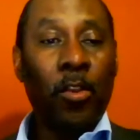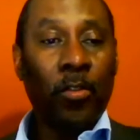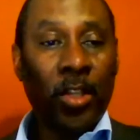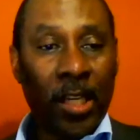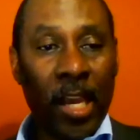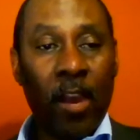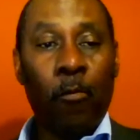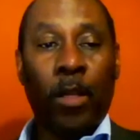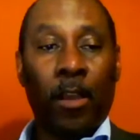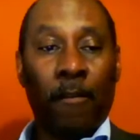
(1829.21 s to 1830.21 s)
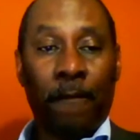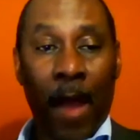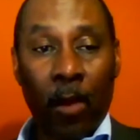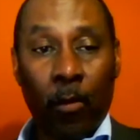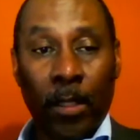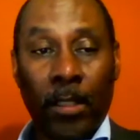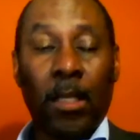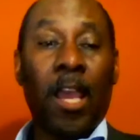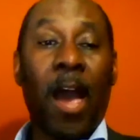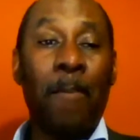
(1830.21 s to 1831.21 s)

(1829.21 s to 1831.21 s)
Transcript: you share with your followers